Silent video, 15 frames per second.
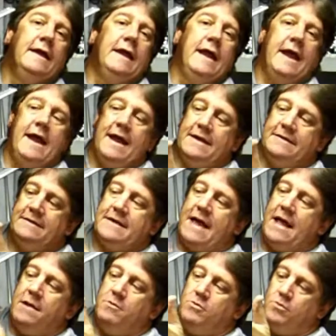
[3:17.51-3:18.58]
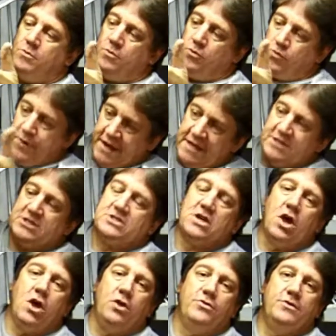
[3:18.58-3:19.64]
and I
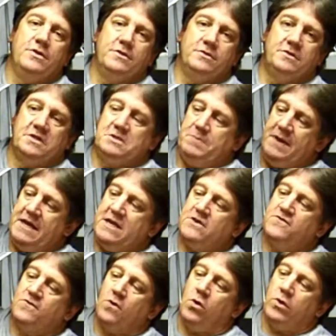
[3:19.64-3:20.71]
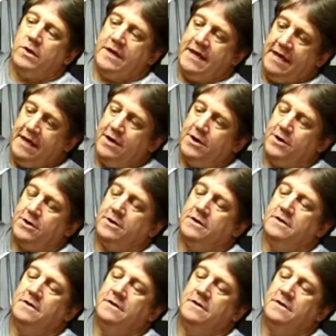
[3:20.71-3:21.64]
reinstalled the speed control here.